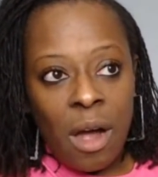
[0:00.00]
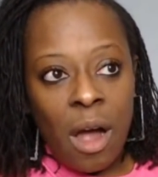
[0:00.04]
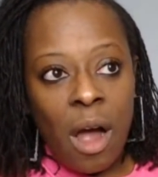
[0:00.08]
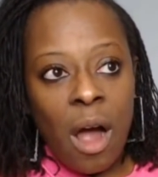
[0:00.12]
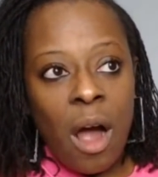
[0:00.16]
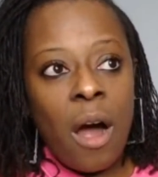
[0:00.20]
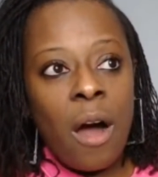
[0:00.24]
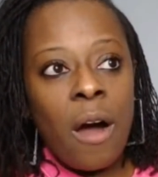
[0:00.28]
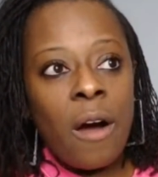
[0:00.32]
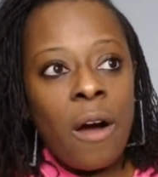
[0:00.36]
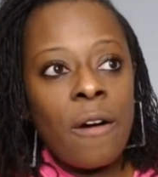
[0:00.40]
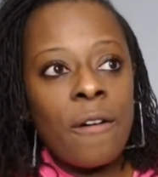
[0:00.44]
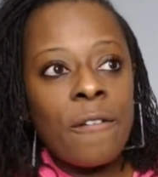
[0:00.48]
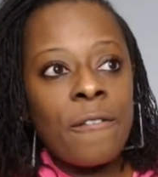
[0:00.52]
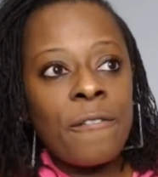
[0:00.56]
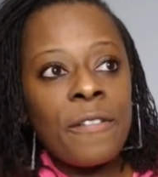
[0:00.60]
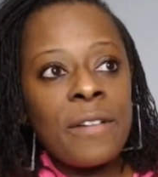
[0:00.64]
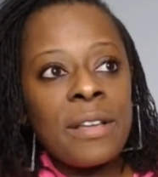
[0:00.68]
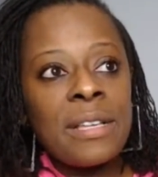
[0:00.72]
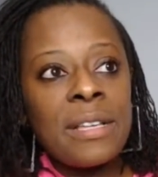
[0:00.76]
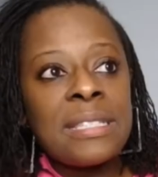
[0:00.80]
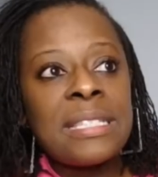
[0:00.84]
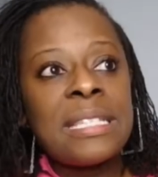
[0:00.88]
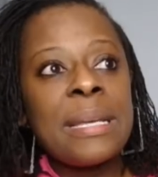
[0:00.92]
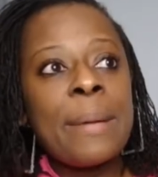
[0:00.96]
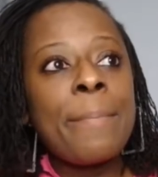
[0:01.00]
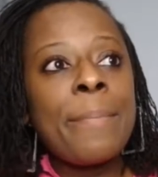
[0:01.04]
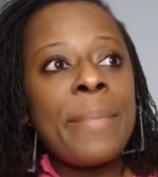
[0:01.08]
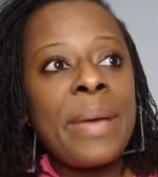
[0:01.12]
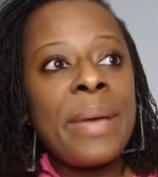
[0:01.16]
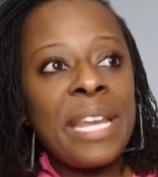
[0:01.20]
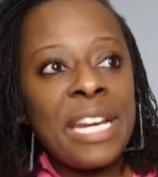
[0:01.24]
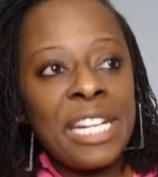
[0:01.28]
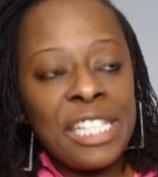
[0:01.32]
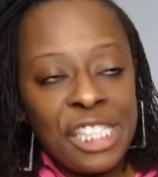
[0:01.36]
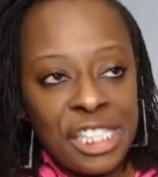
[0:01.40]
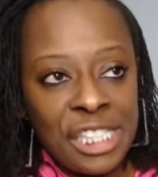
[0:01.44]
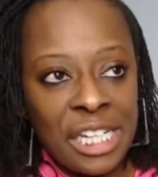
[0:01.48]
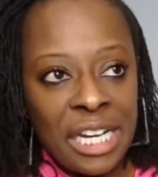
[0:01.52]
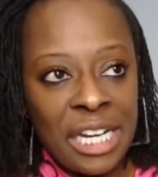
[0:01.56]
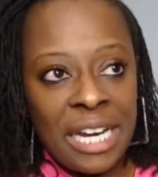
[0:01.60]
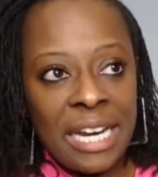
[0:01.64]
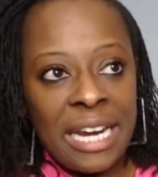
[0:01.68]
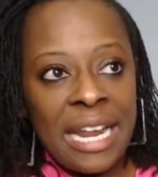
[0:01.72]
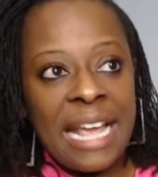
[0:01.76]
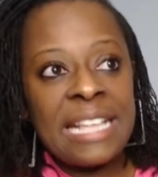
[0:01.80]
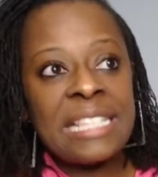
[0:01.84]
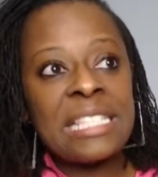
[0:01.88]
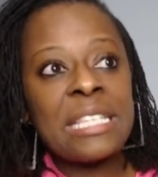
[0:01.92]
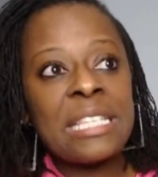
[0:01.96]
of
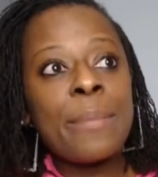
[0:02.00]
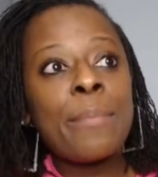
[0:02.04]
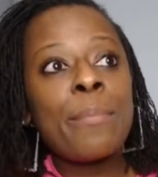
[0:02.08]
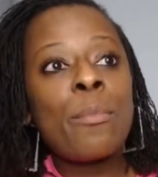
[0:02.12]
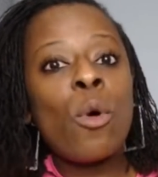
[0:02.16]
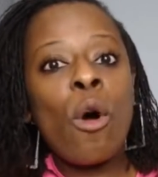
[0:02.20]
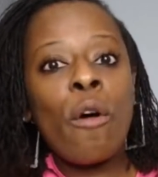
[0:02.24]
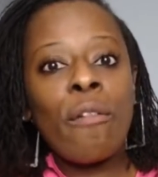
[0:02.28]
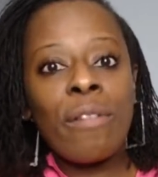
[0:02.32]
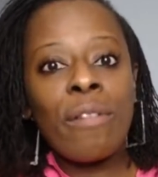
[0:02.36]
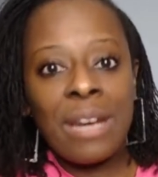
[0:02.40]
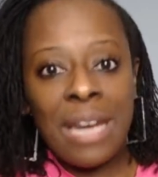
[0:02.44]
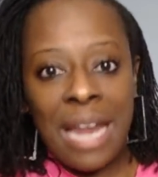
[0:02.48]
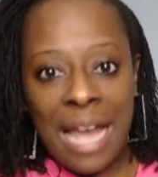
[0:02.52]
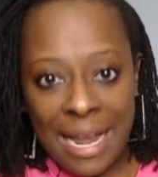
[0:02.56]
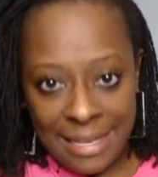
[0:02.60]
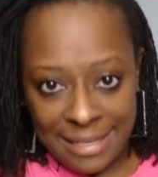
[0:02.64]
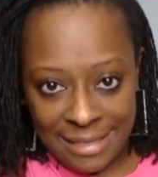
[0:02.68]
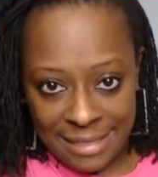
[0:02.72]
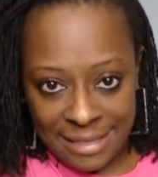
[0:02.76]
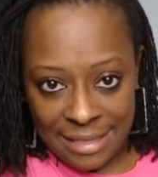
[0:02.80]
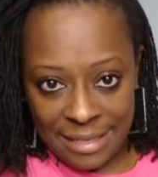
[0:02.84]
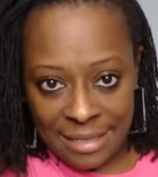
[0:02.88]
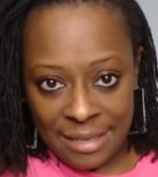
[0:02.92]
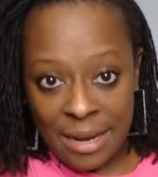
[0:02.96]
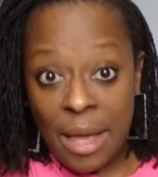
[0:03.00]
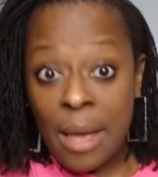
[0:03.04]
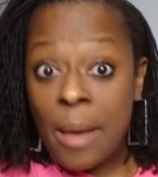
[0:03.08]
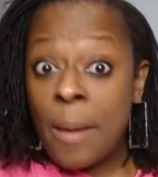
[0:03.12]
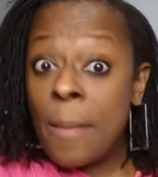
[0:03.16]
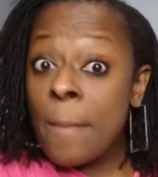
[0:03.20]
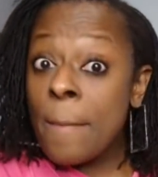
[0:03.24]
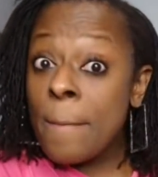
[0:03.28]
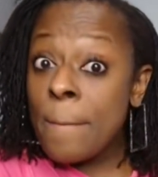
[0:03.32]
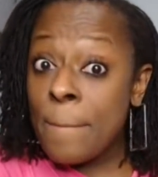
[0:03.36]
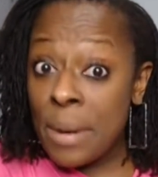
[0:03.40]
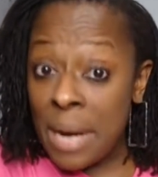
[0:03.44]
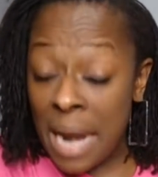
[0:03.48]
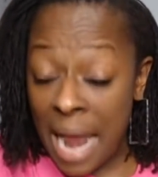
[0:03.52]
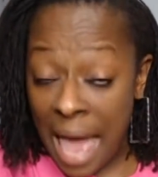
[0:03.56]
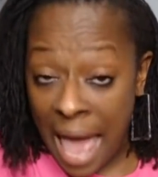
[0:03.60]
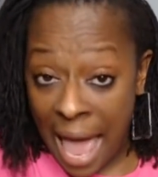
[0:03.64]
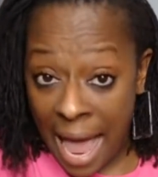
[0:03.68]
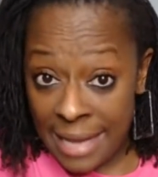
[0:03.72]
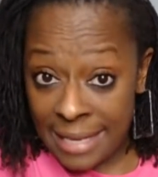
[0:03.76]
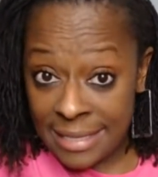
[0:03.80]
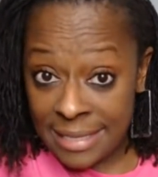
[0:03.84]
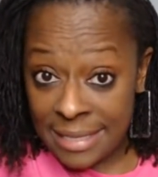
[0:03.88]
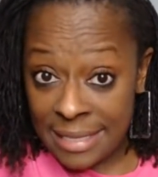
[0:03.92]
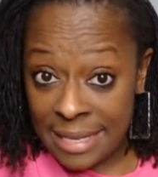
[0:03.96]
diminishing and demoralizing
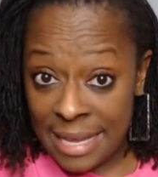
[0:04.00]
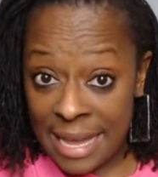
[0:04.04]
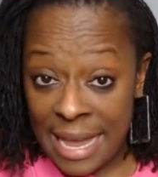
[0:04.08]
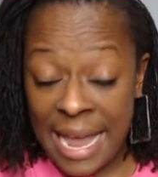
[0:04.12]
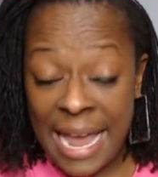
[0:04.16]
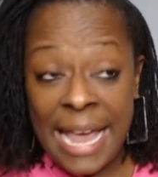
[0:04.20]
blacks,